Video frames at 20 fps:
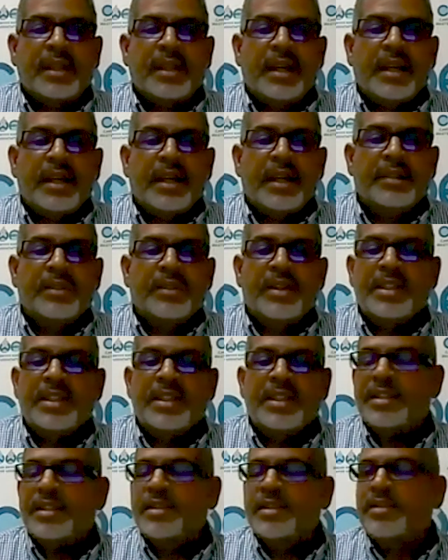and
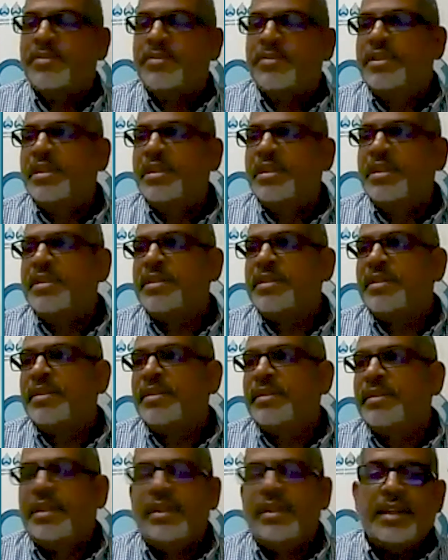non-essential workers,
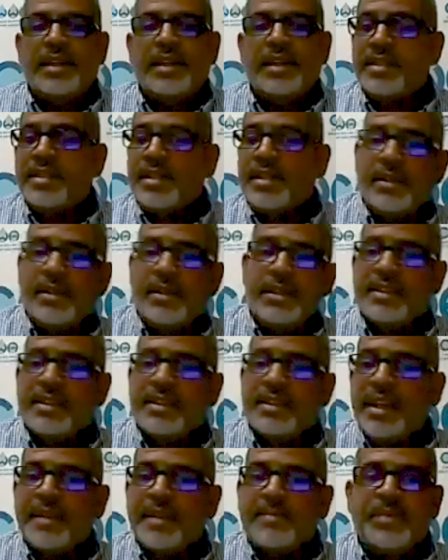they're not necessarily the
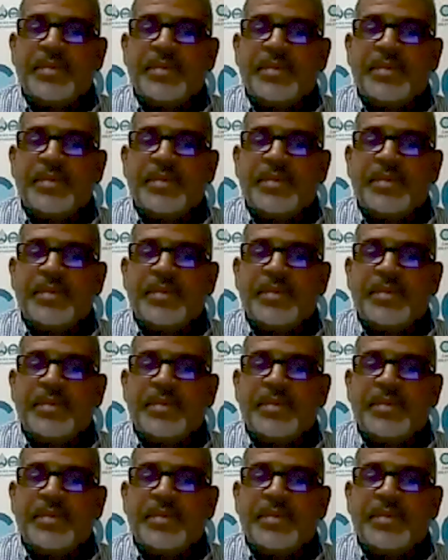same.